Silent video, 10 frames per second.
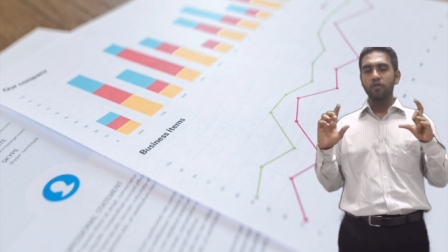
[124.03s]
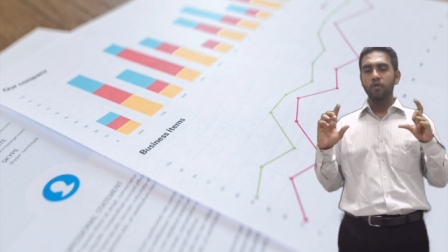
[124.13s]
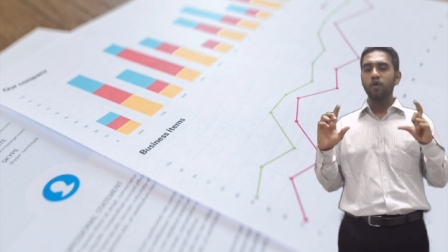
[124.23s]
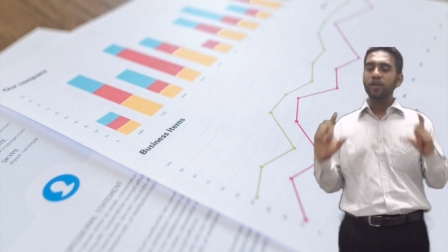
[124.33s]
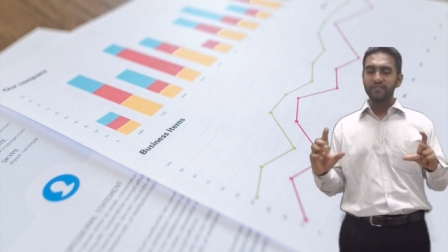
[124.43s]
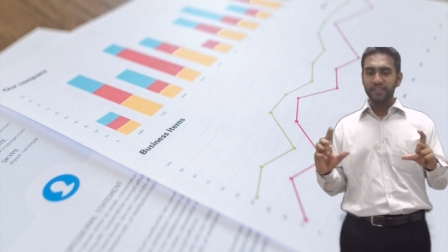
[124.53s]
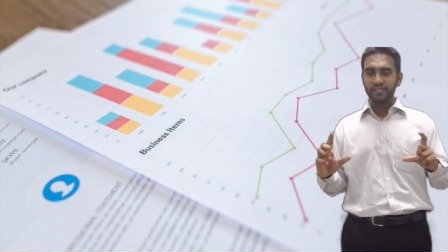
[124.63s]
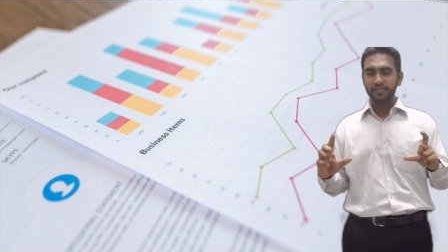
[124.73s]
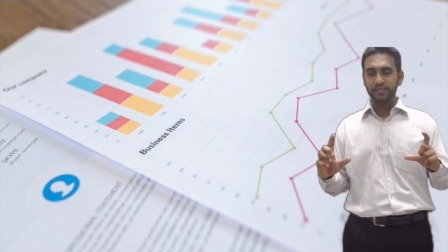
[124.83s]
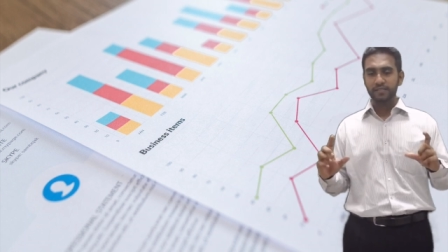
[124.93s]
All of
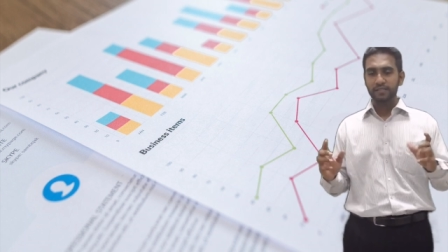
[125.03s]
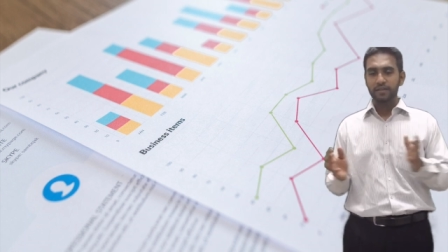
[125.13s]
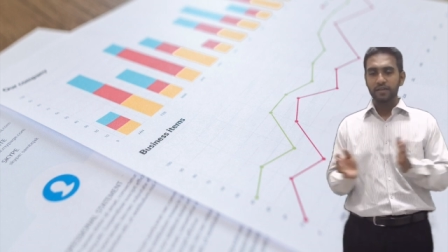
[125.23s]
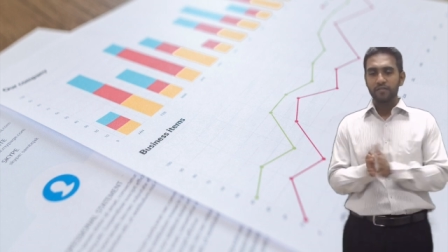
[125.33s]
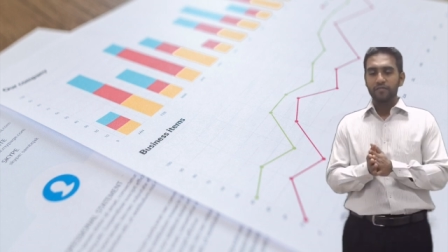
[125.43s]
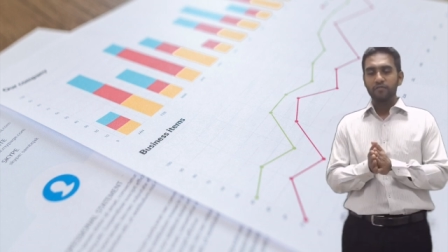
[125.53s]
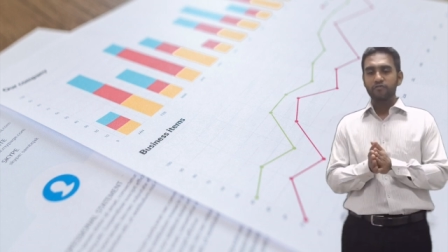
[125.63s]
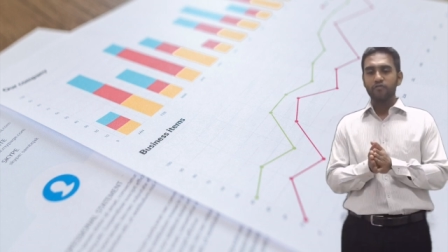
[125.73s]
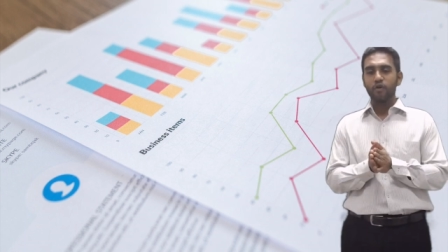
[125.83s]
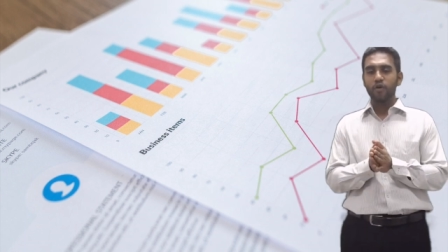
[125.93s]
this
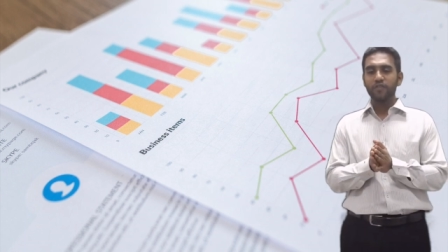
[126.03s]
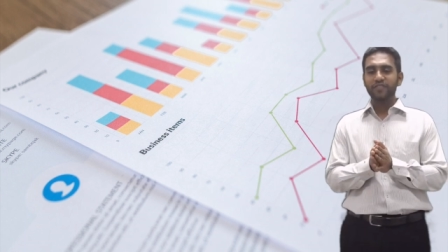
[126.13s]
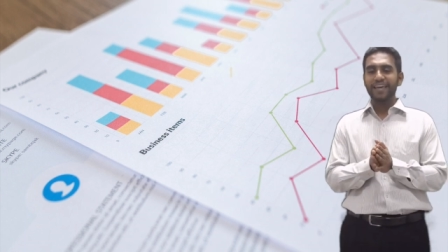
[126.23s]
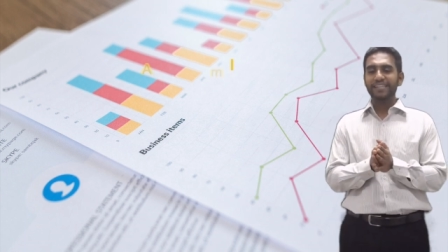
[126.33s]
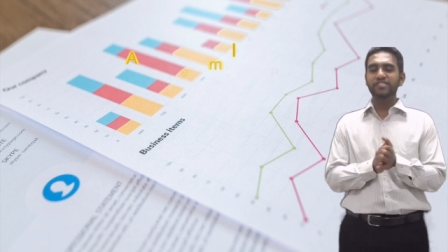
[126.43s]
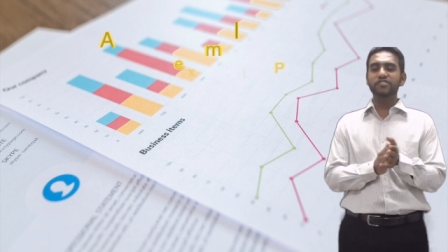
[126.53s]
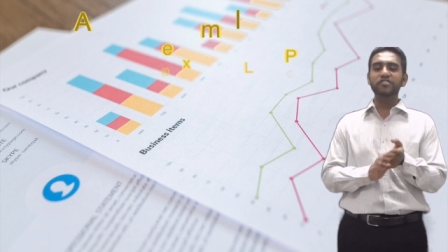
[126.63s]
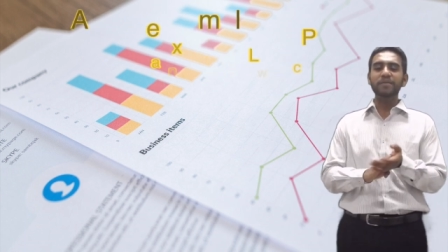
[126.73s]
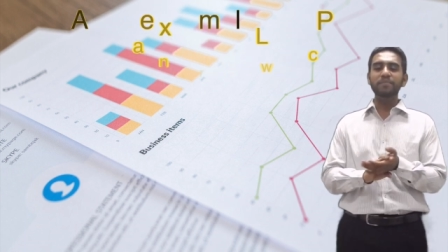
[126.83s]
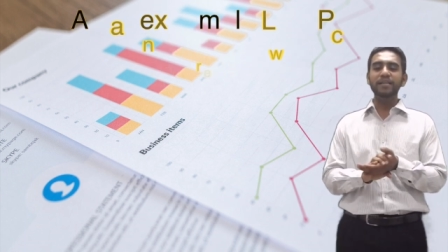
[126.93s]
for the
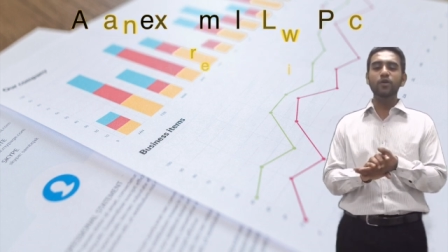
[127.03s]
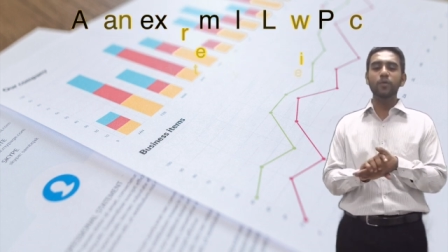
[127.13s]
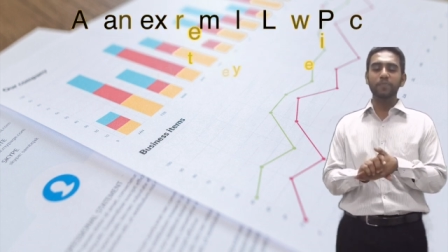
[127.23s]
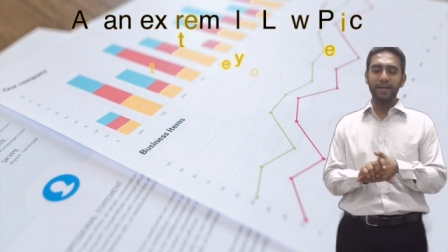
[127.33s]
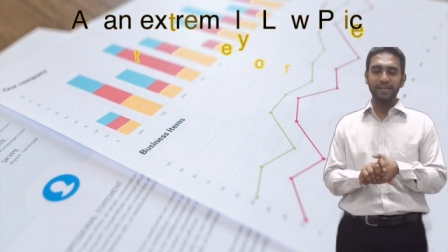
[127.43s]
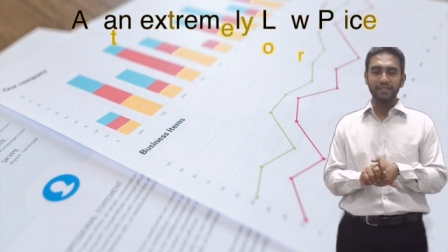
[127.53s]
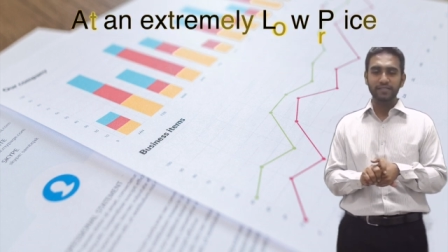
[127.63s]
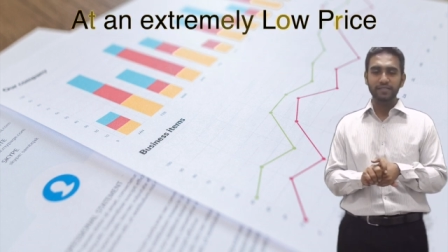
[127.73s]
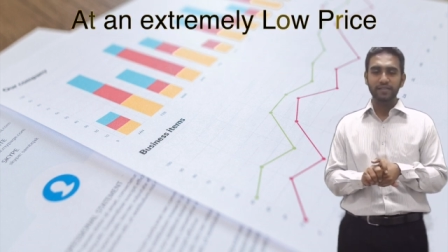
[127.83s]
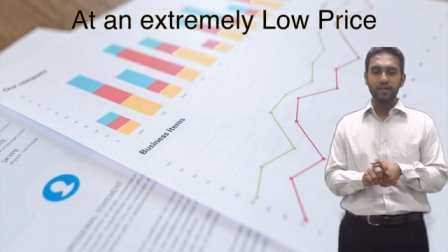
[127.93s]
extremely low
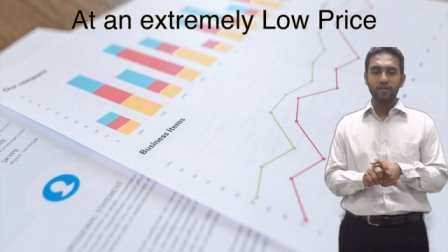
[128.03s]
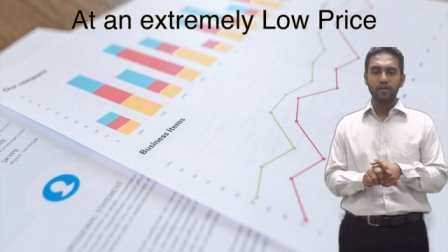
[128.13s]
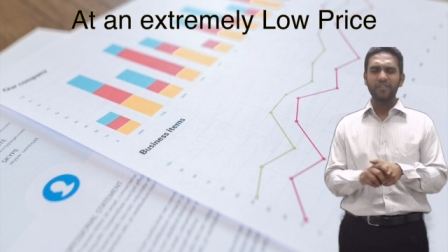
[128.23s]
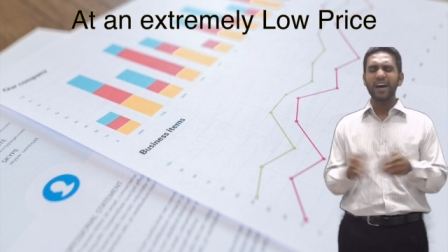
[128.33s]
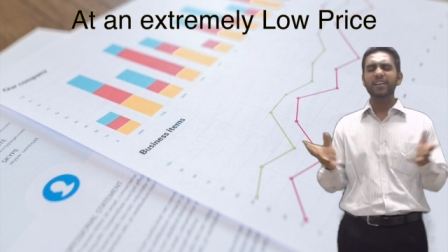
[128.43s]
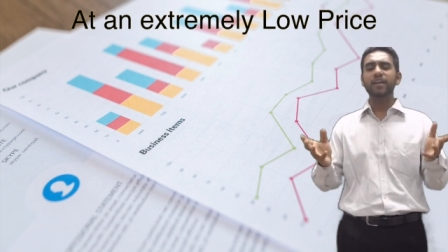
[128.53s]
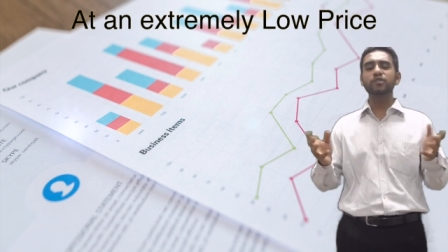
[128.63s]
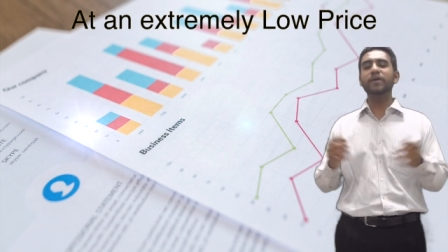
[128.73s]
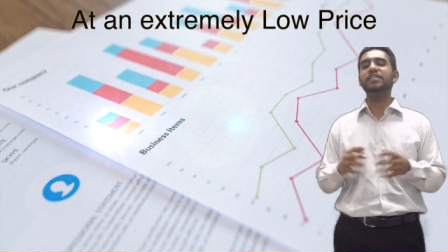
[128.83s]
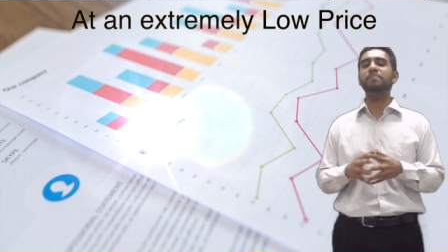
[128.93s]
price of
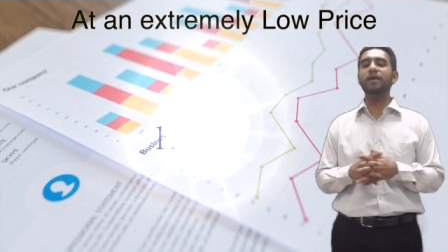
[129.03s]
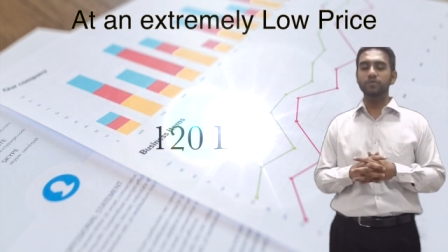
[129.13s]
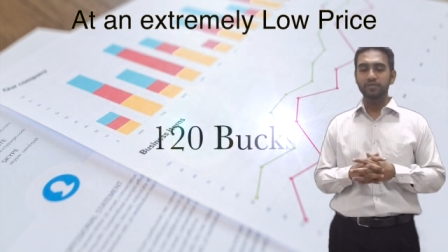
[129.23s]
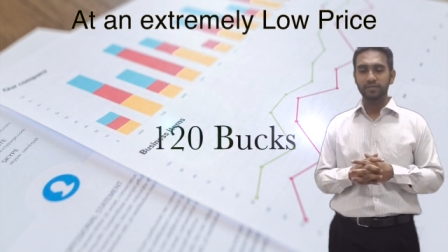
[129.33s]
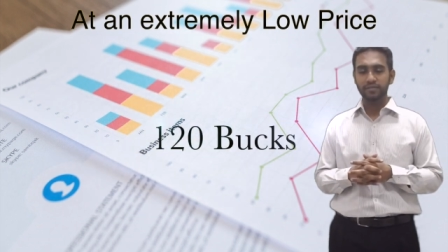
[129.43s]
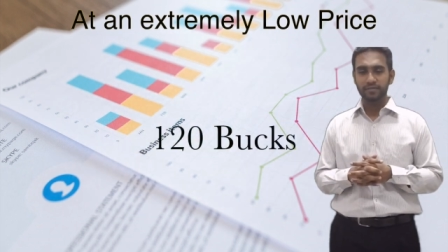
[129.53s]
£120.